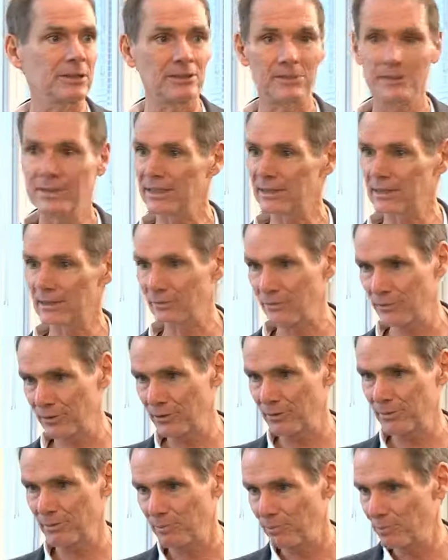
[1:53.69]
You know, that's the
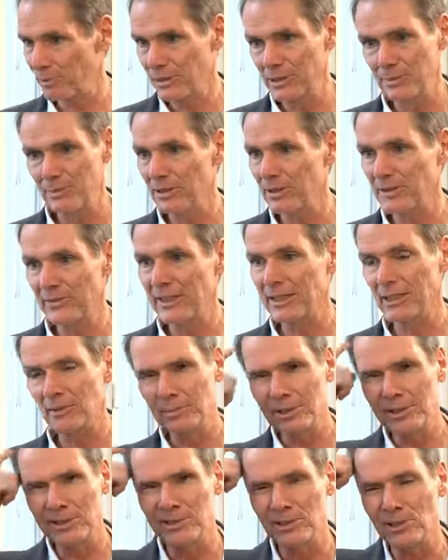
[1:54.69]
first principle of NLP.